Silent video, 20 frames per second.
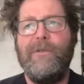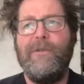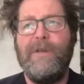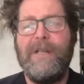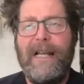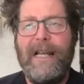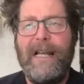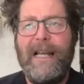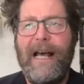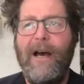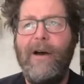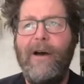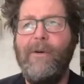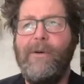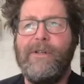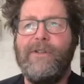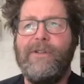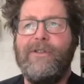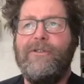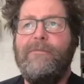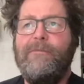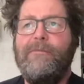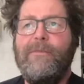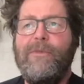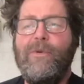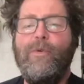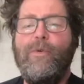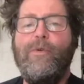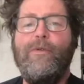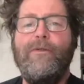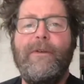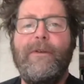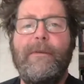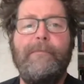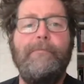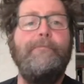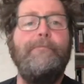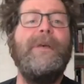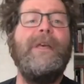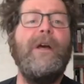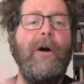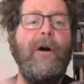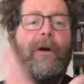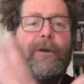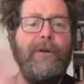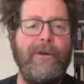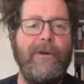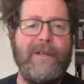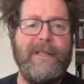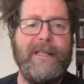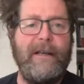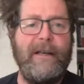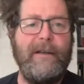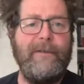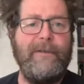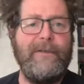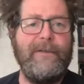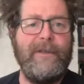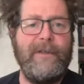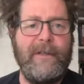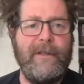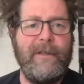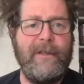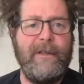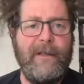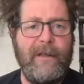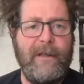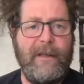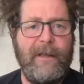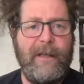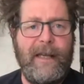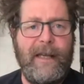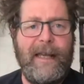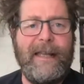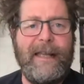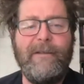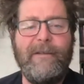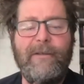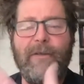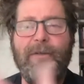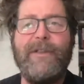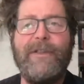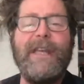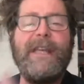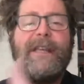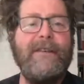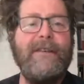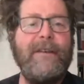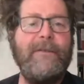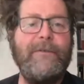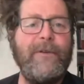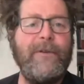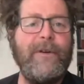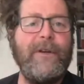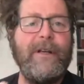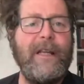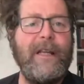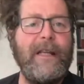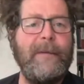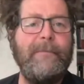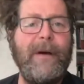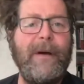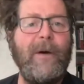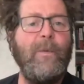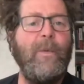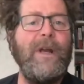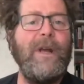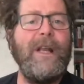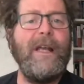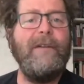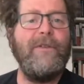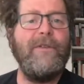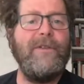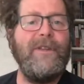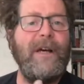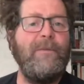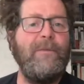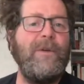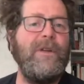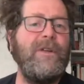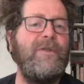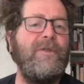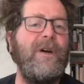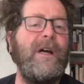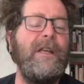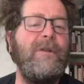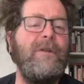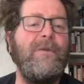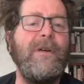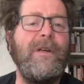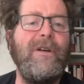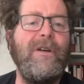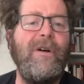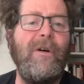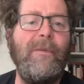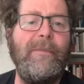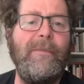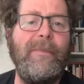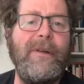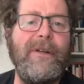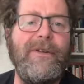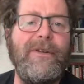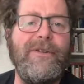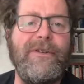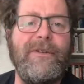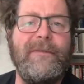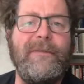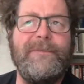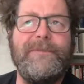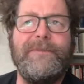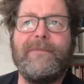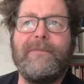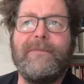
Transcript: So it allows us to move beyond ourselves and to think differently about whatever that we try to accomplish.